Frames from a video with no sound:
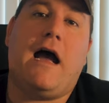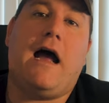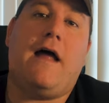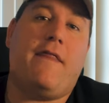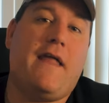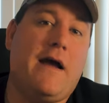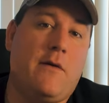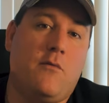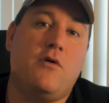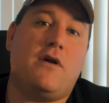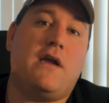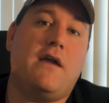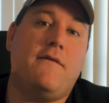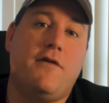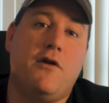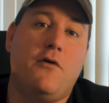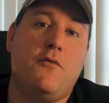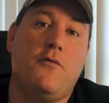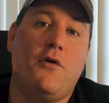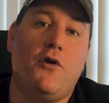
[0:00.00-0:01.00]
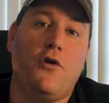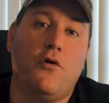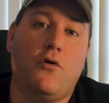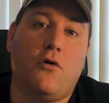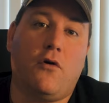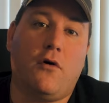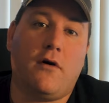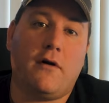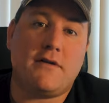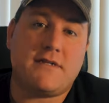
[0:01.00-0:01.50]
and that will give you
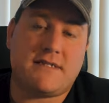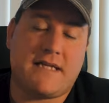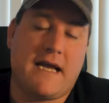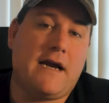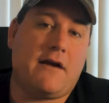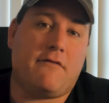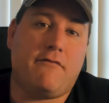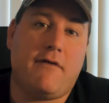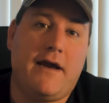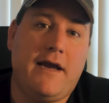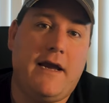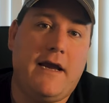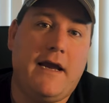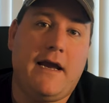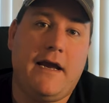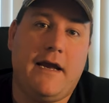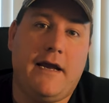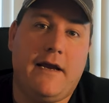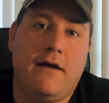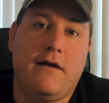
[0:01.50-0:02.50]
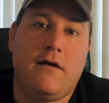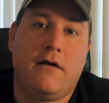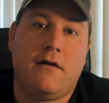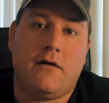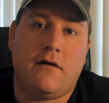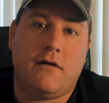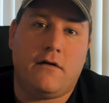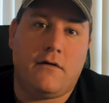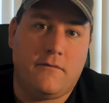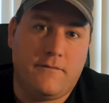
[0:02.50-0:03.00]
your SAC rate in
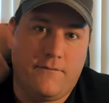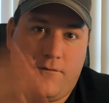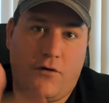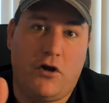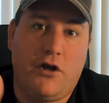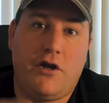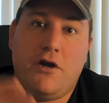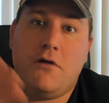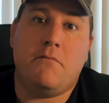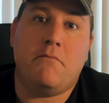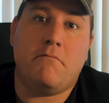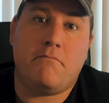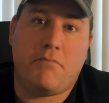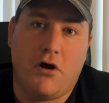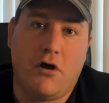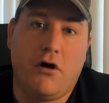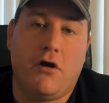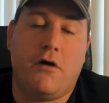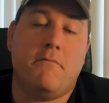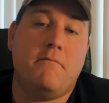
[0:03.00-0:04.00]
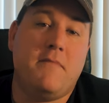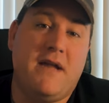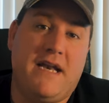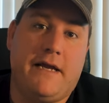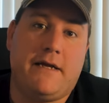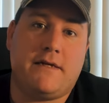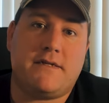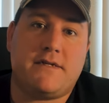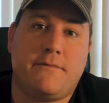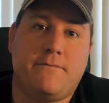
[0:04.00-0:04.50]
volume per
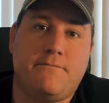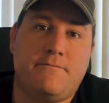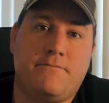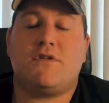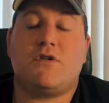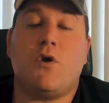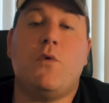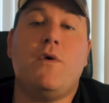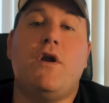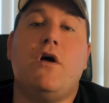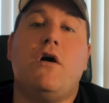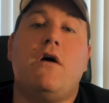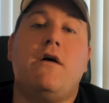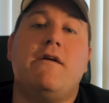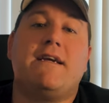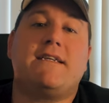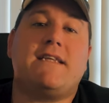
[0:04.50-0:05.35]
minute. So in our